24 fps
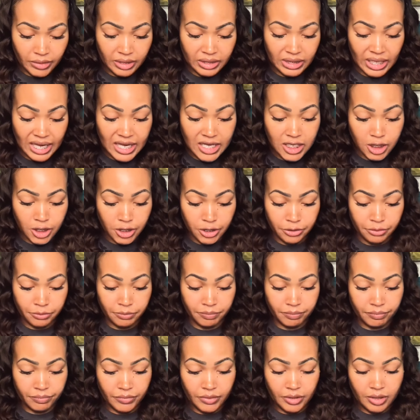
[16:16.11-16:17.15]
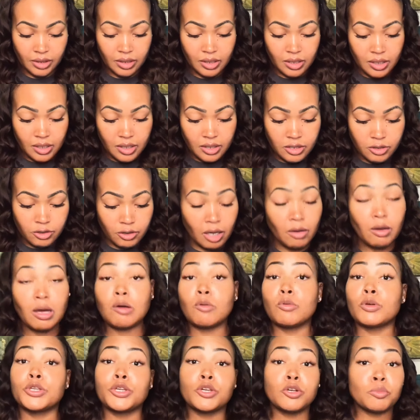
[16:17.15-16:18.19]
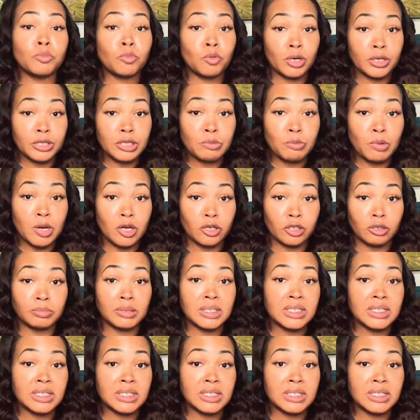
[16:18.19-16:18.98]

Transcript: Thank you. You're more than welcome.